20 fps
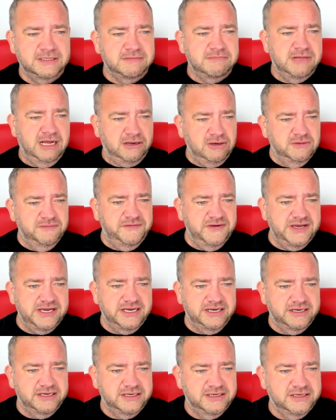I love
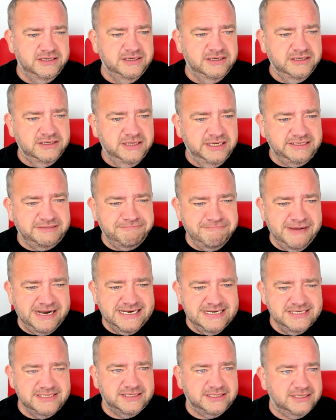it. It's
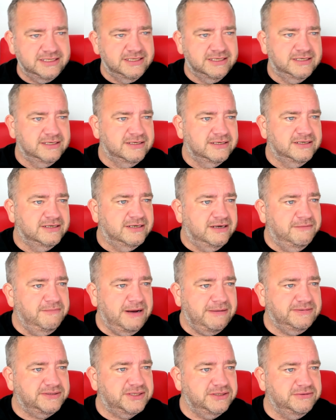mint. I'm
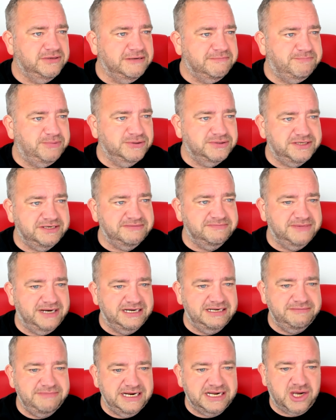absolutely buzzing, man.
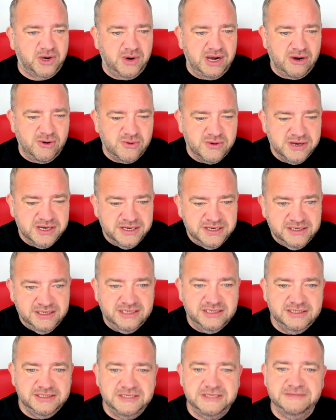I might go out.
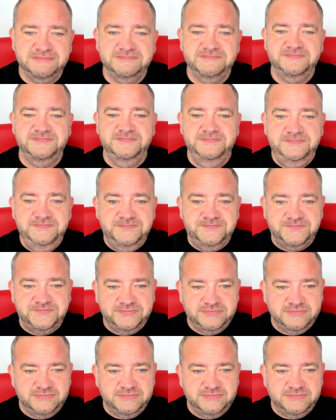Um,